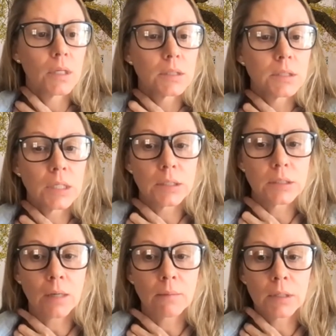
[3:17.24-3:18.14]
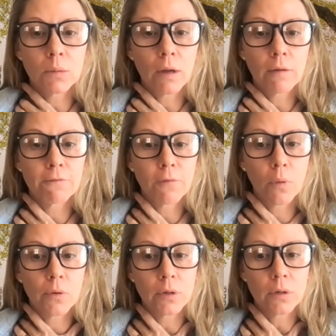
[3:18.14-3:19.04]
Tina, tell me what
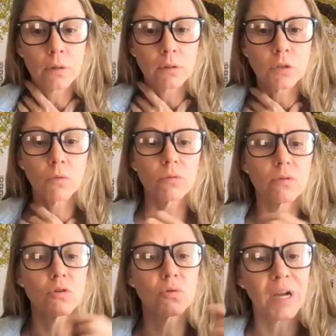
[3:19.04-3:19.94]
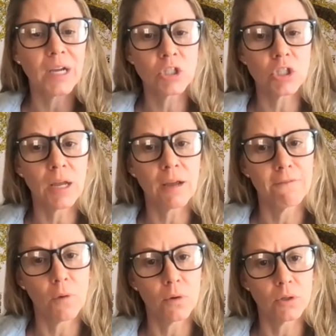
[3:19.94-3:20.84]
folder, so you guys should have
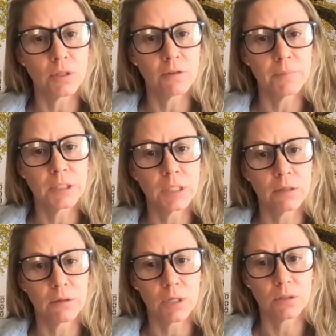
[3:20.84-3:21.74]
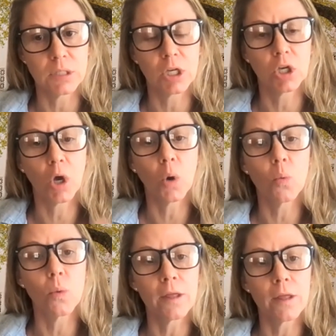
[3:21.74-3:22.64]
folders of materials that go
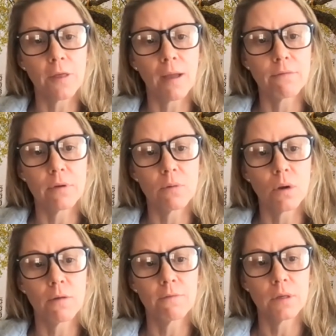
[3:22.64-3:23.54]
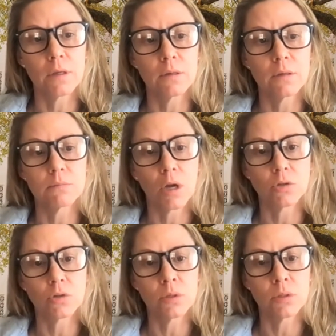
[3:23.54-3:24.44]
with every one of these
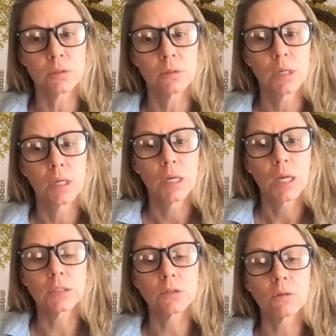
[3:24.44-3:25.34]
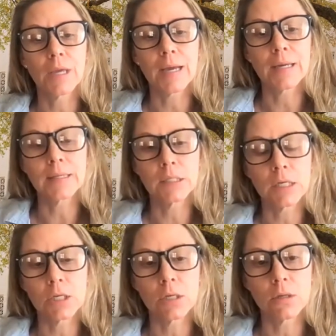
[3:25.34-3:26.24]
modules. And so the
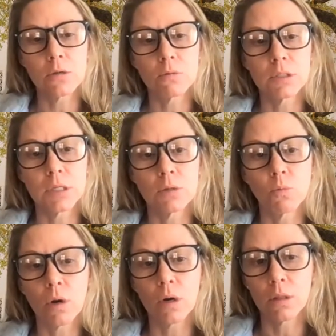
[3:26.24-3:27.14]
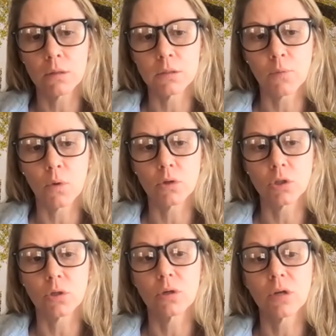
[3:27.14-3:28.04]
SDQ was in one of those
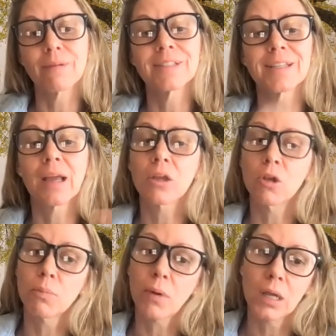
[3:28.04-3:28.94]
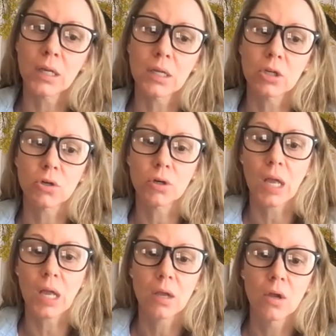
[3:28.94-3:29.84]
folders. I was saying you probably need to
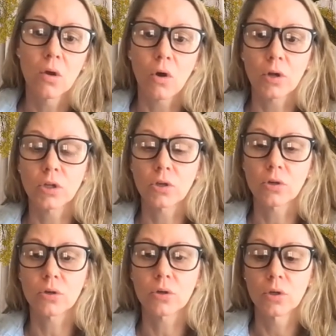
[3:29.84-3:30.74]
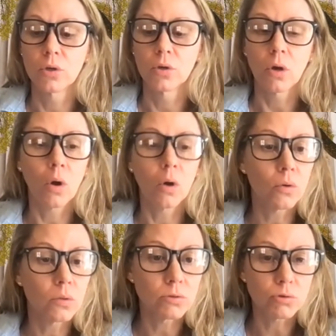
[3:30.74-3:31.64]
create on your
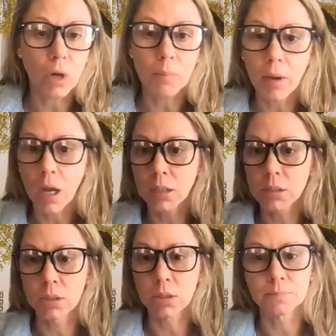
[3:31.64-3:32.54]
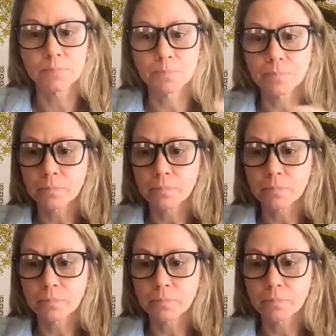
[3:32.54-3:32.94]
own Dropbox or